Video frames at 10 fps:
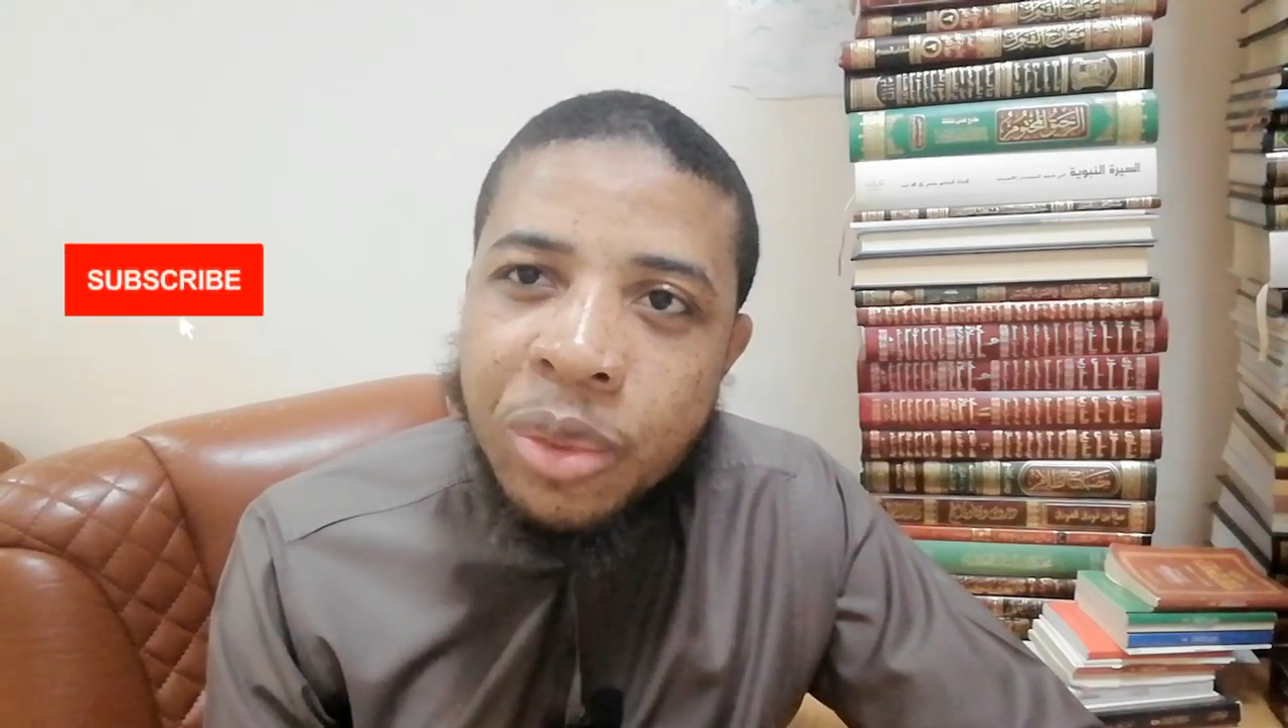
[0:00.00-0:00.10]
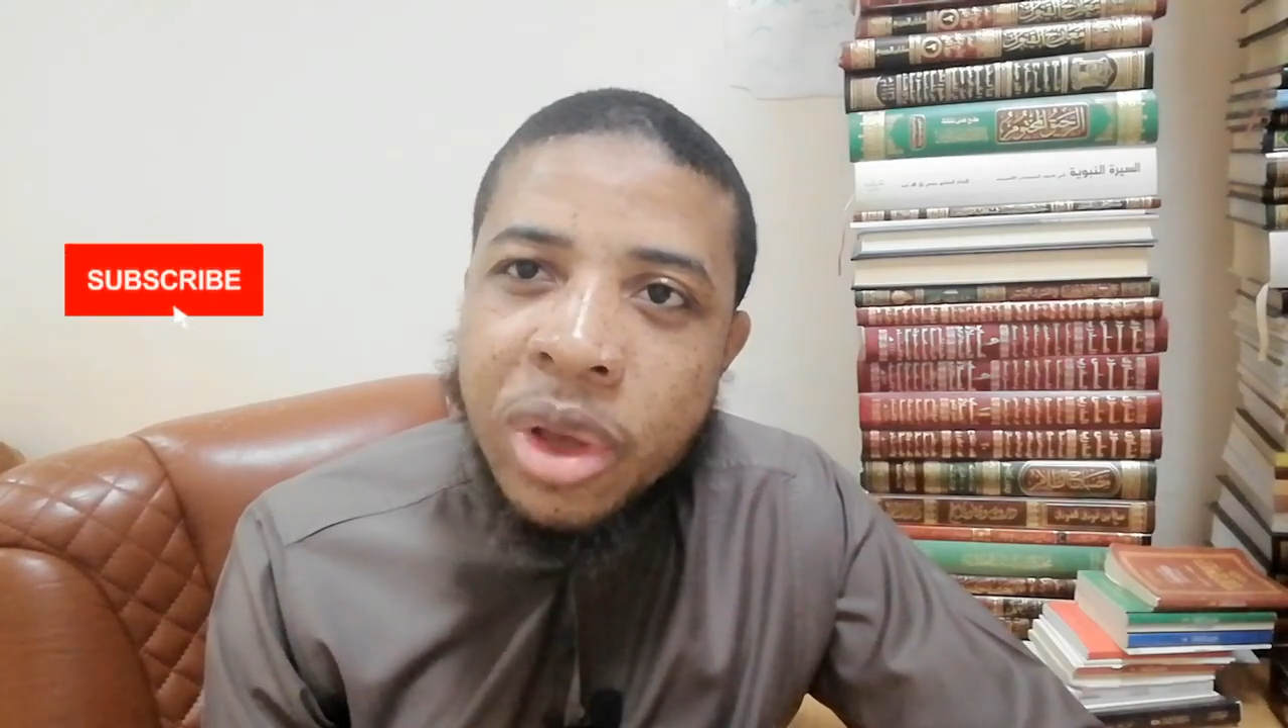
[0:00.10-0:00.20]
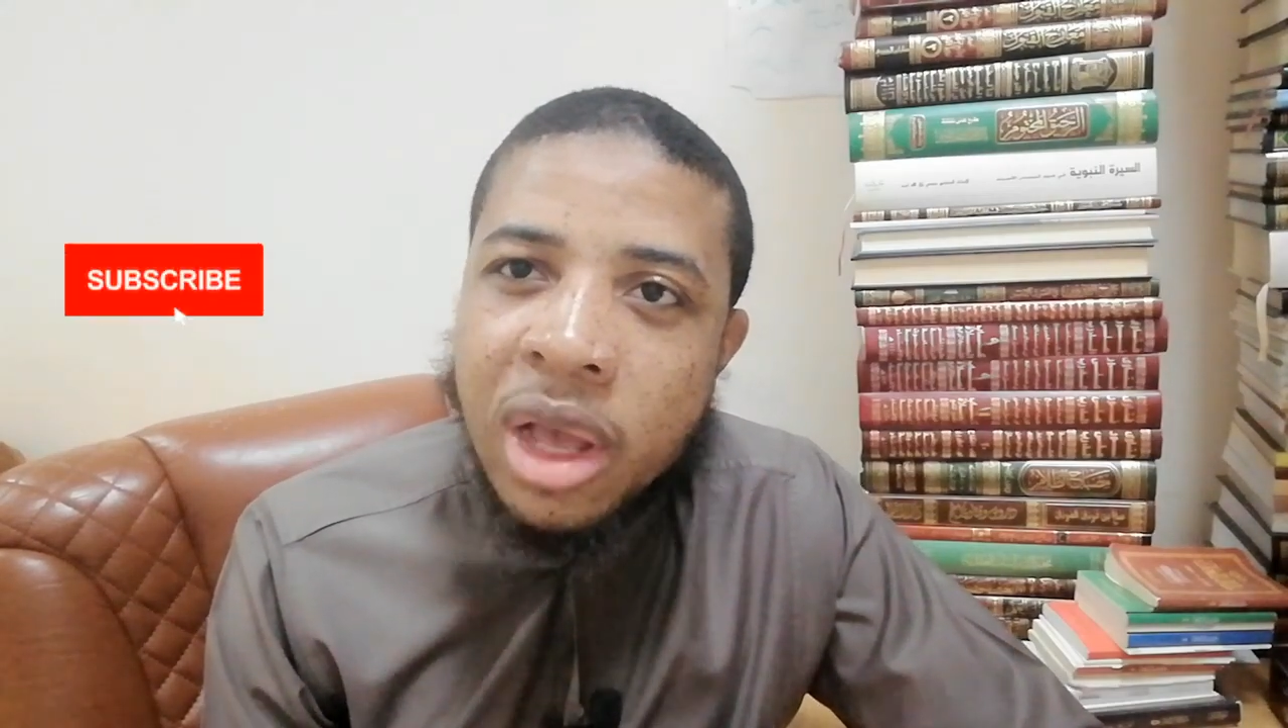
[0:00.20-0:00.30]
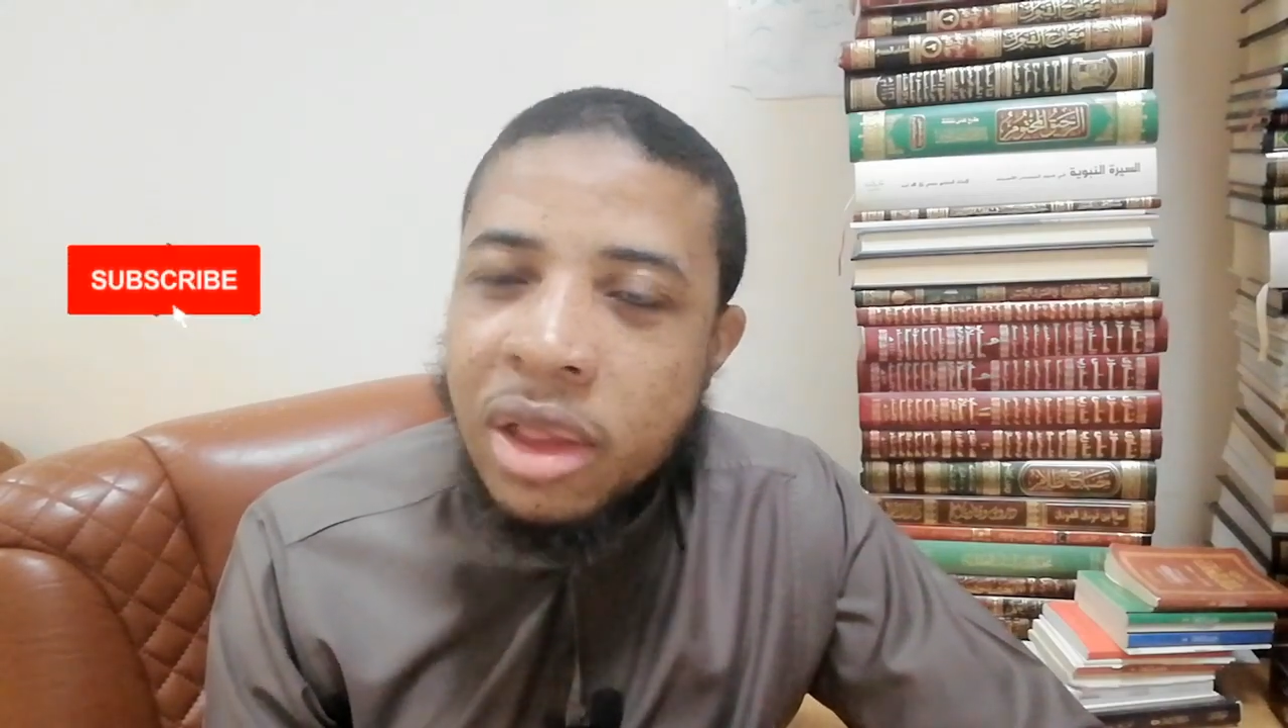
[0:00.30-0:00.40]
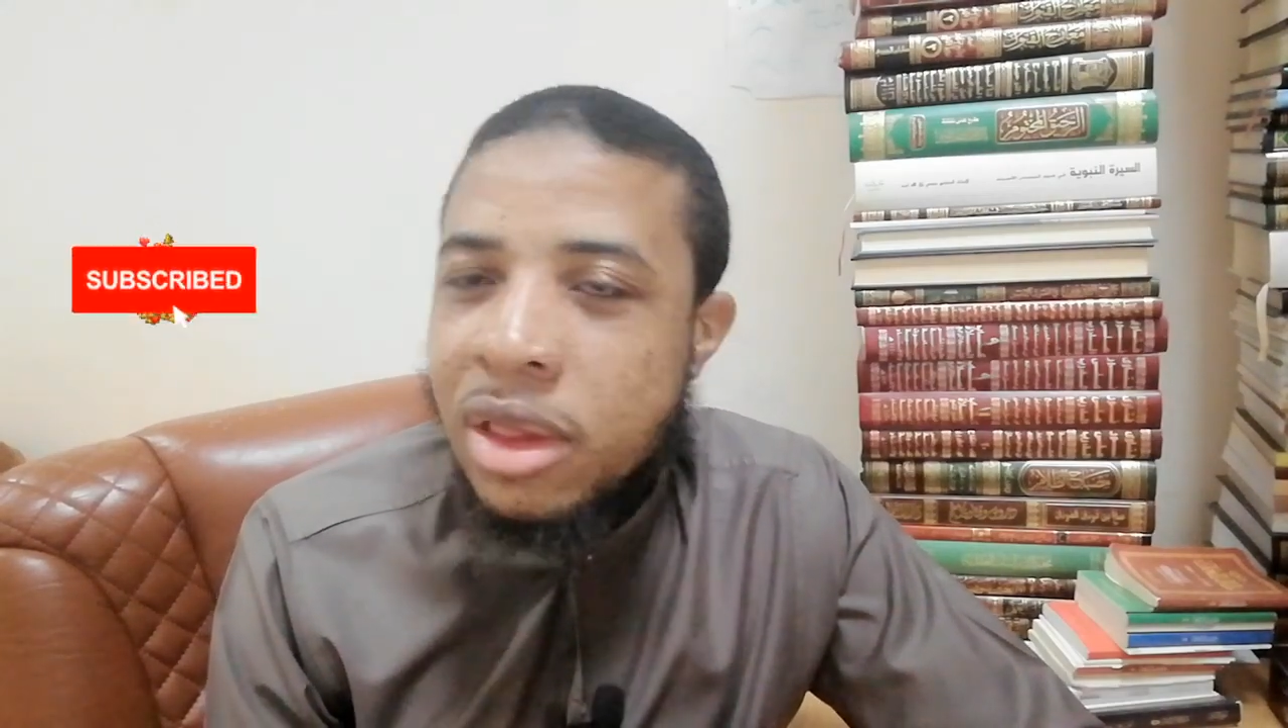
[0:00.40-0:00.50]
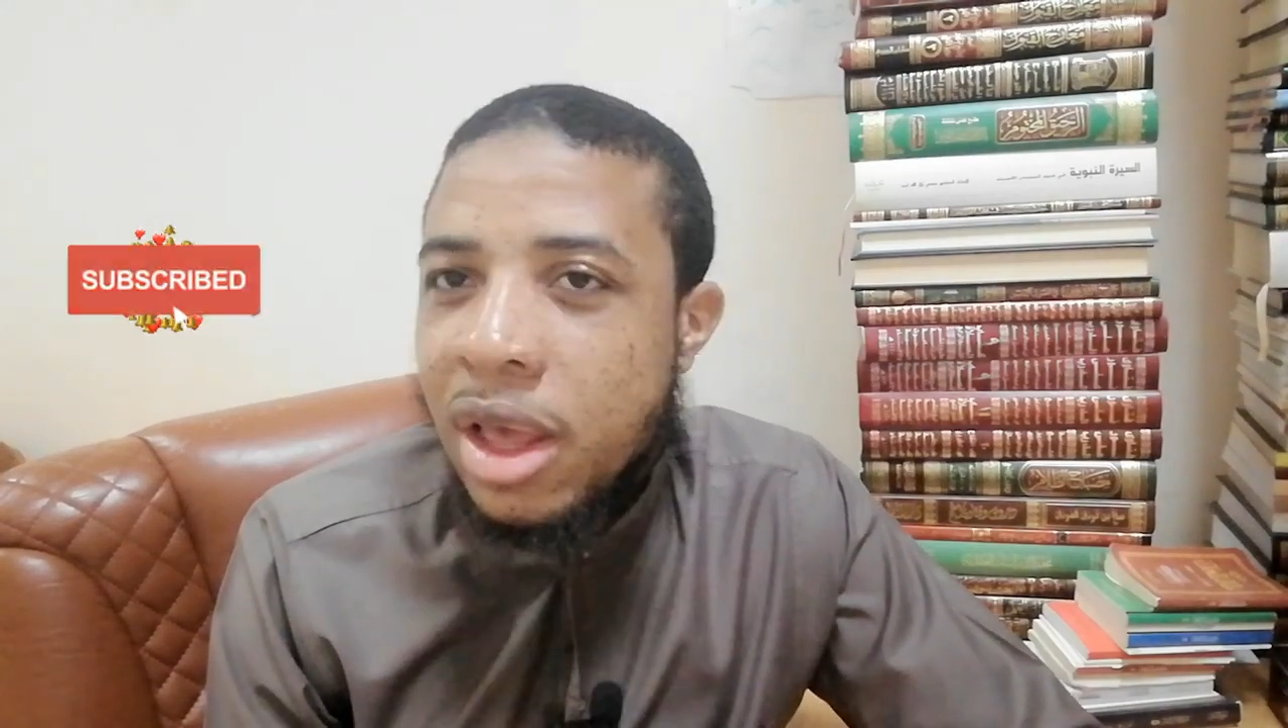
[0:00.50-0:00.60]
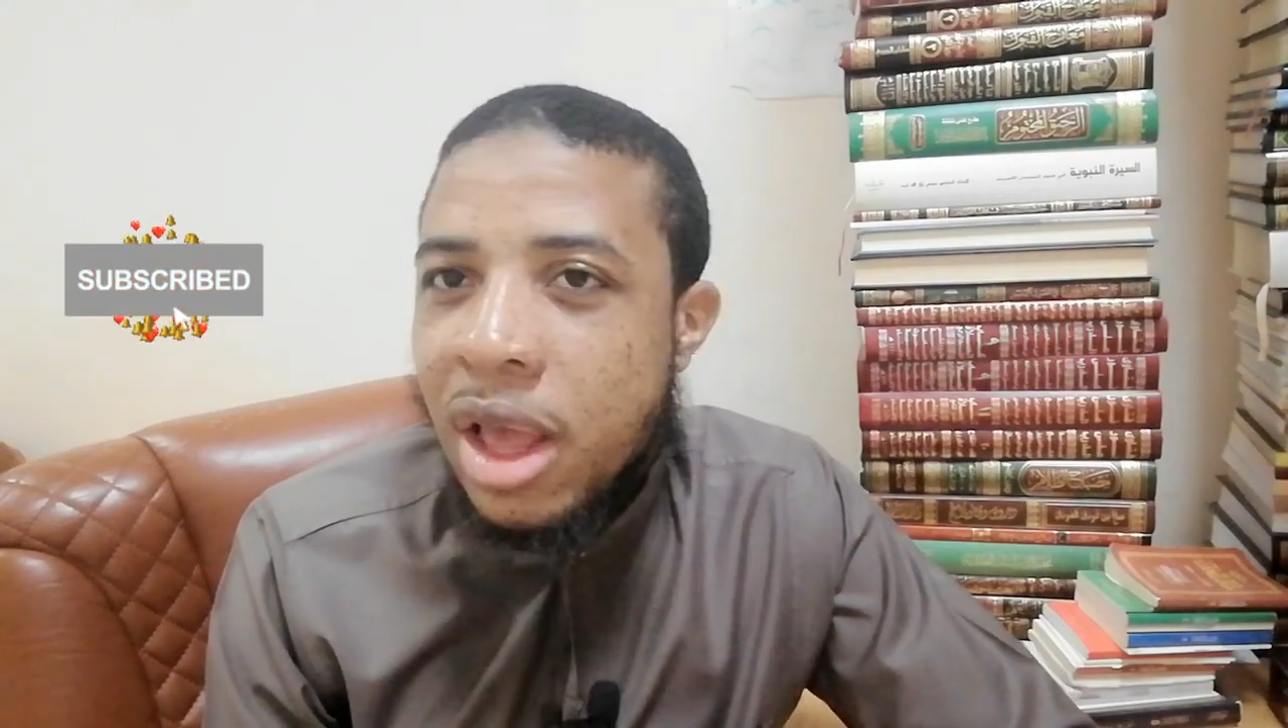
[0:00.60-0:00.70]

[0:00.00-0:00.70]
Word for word: we can say